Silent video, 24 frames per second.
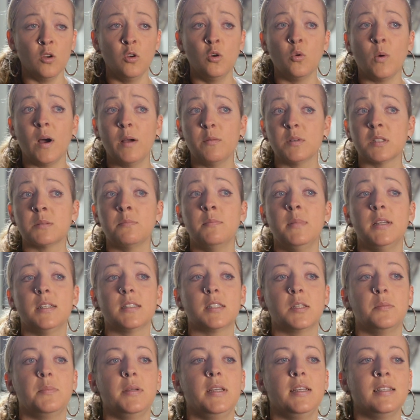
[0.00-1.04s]
Who I was
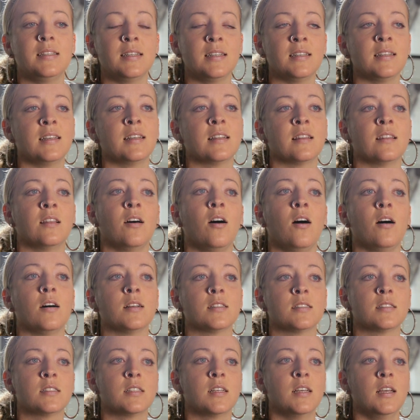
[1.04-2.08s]
meant to be didn't get
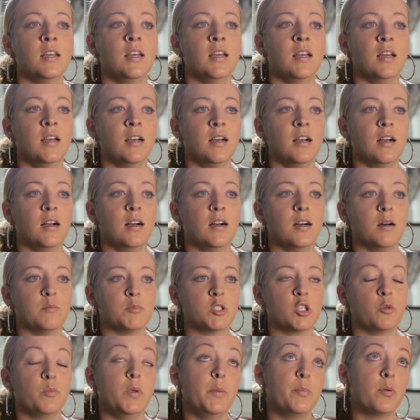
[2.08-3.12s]
lost
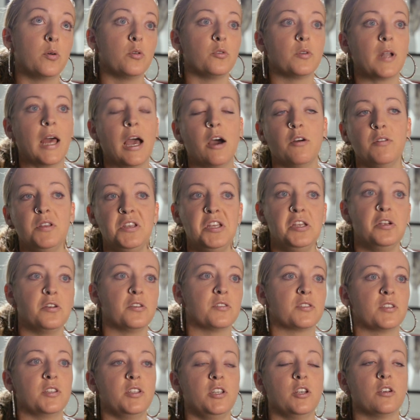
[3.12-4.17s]
um, to be pulled out
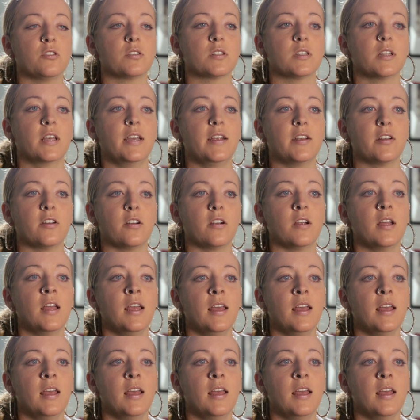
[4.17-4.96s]
years and years later.